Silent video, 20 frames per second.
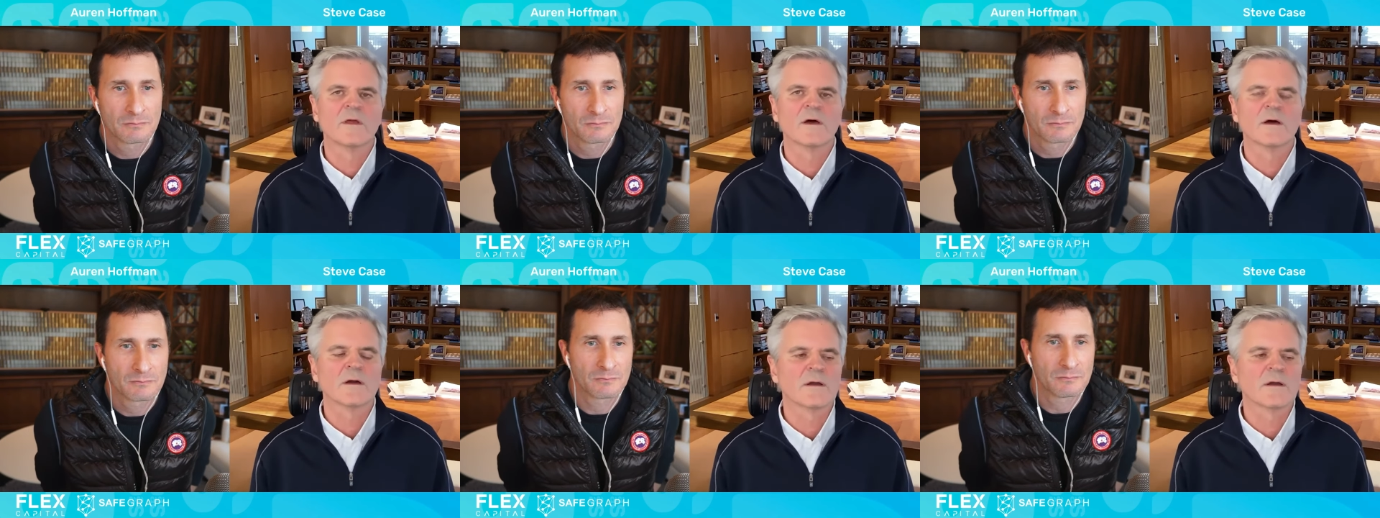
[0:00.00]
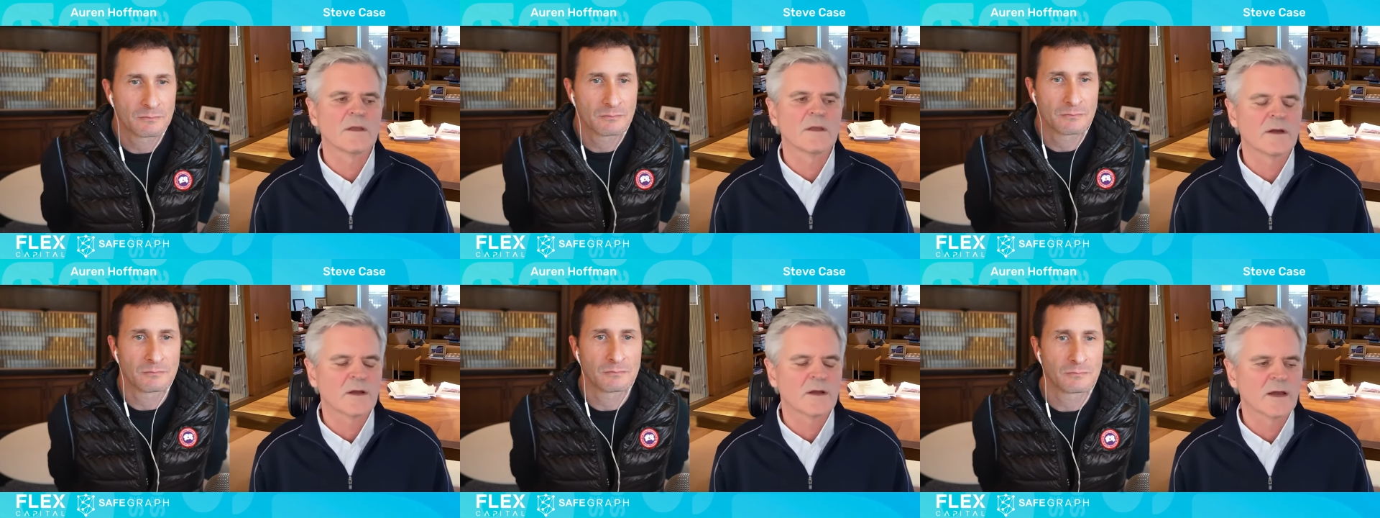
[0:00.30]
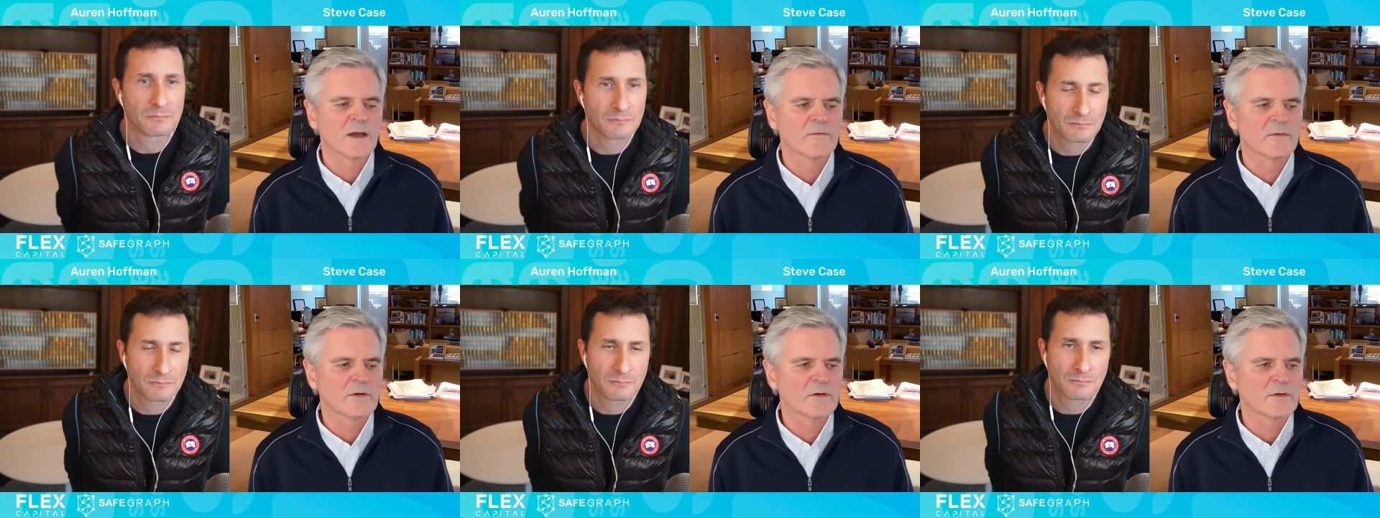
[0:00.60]
Speaker 1: uh, you know,
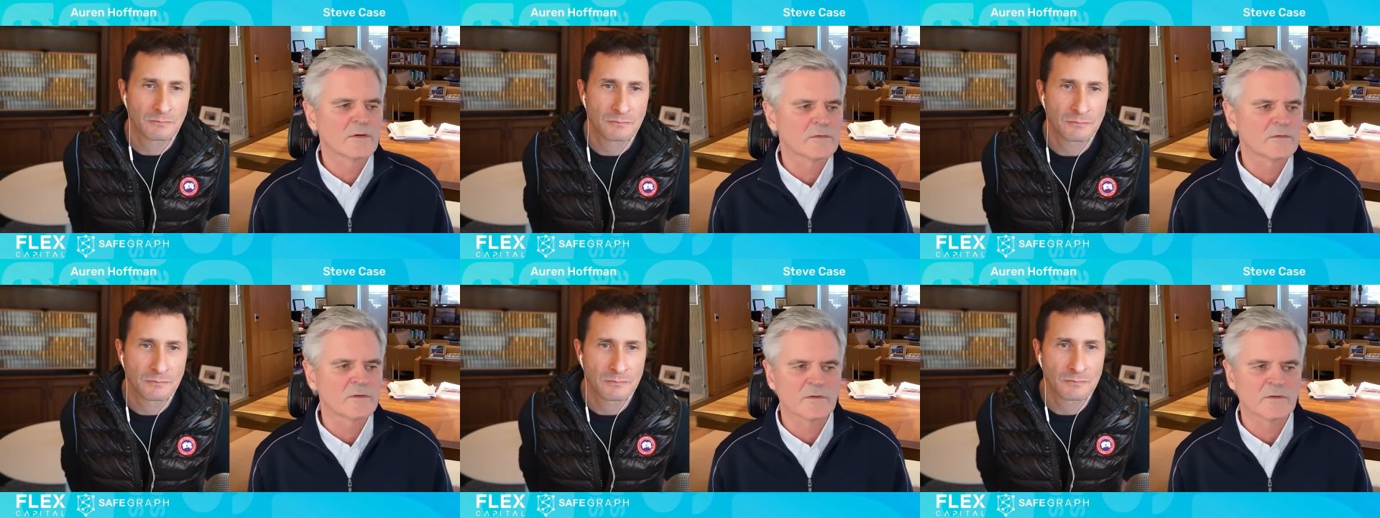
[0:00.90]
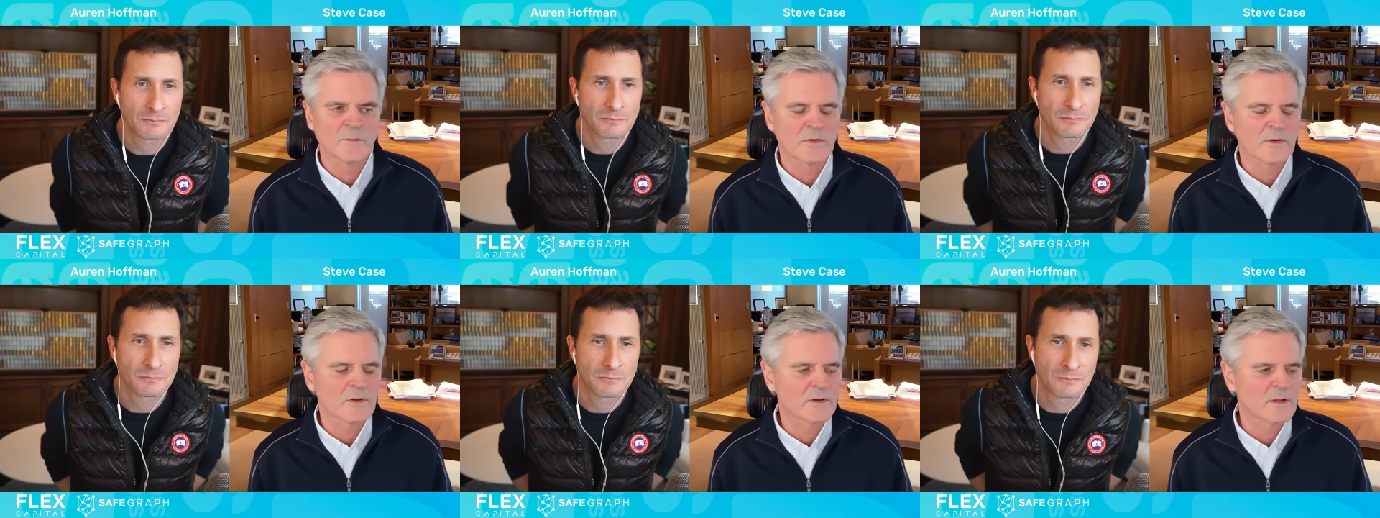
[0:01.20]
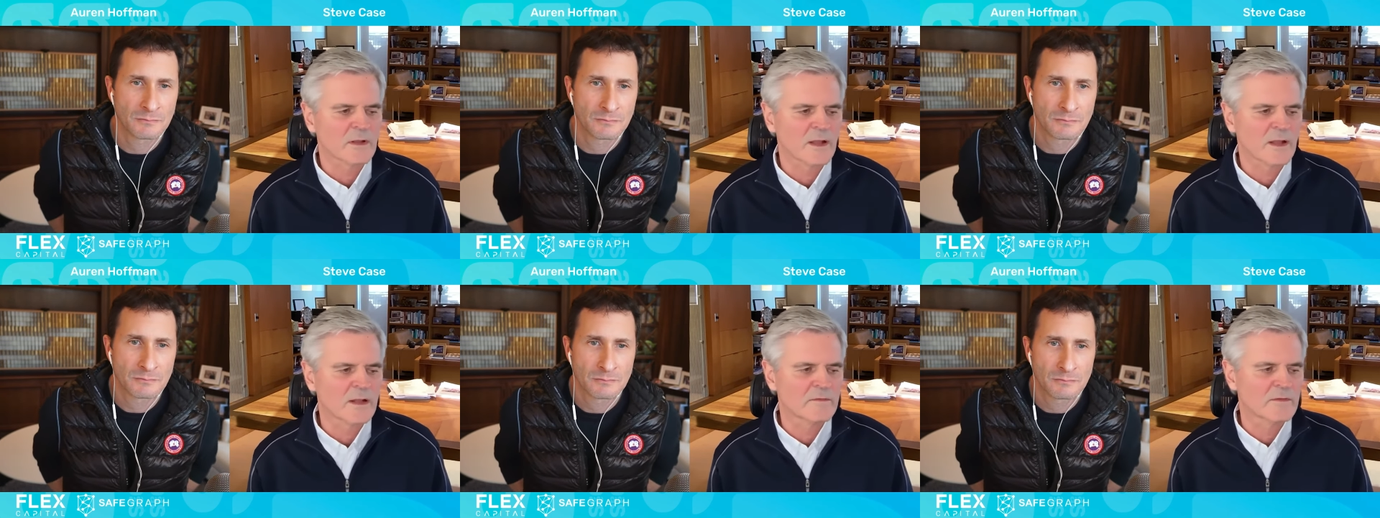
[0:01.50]
governors, spoken at a
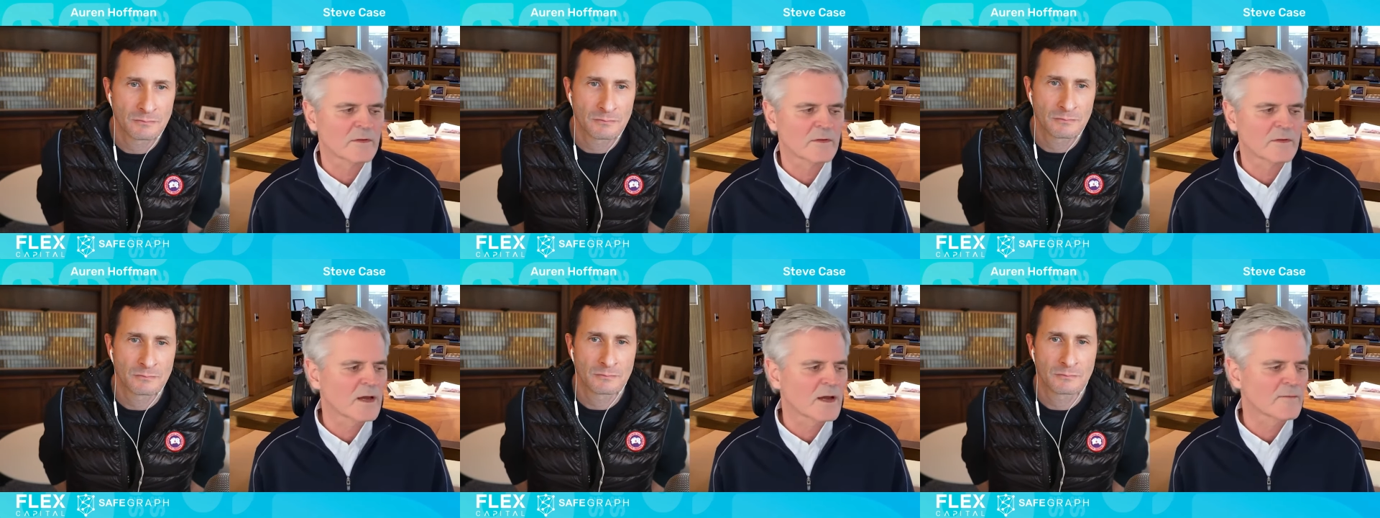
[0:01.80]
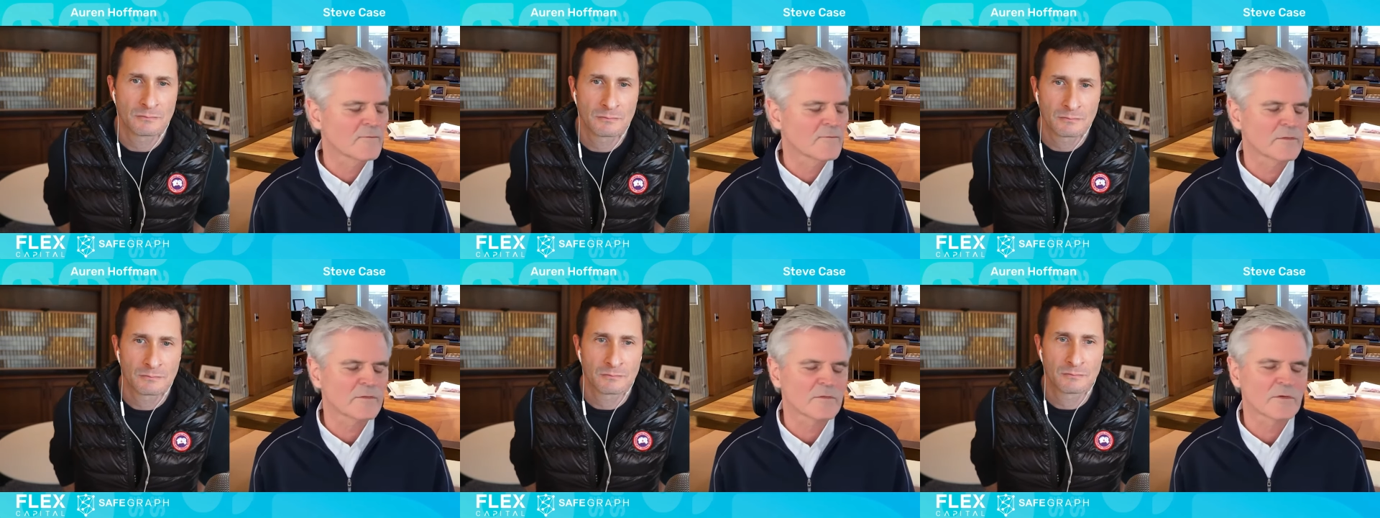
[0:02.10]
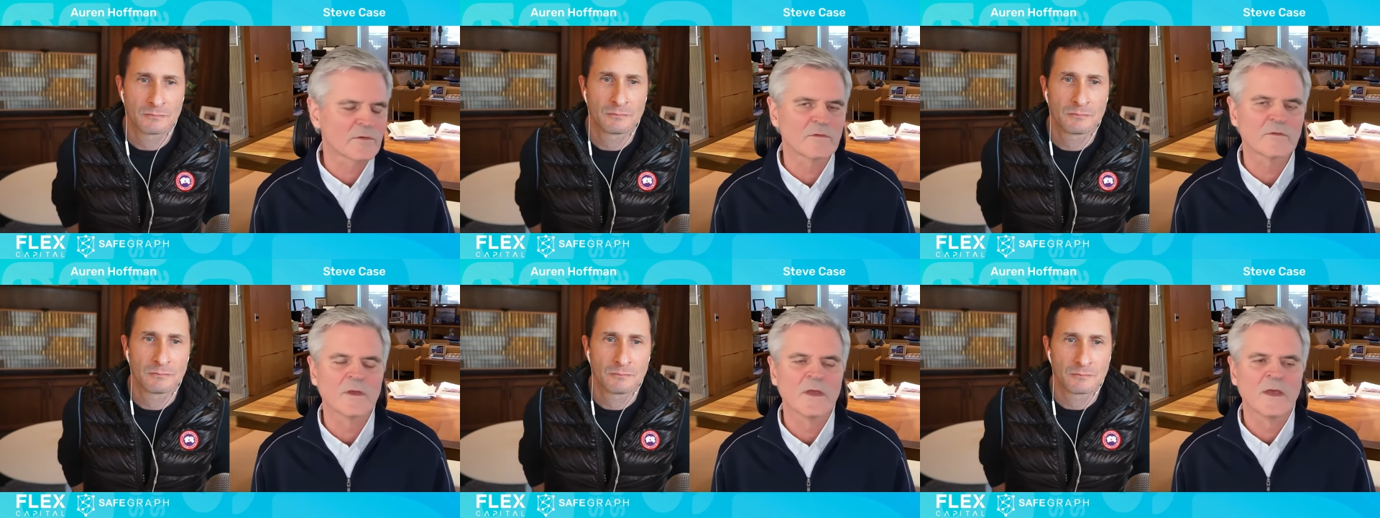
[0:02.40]
lot of the
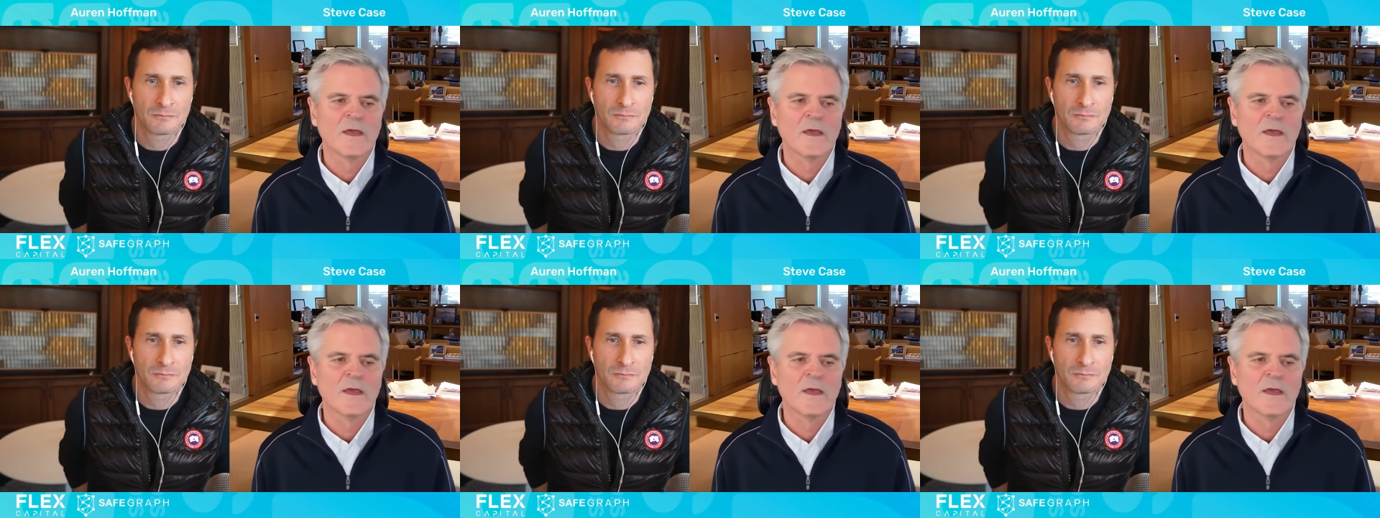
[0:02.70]
conferences.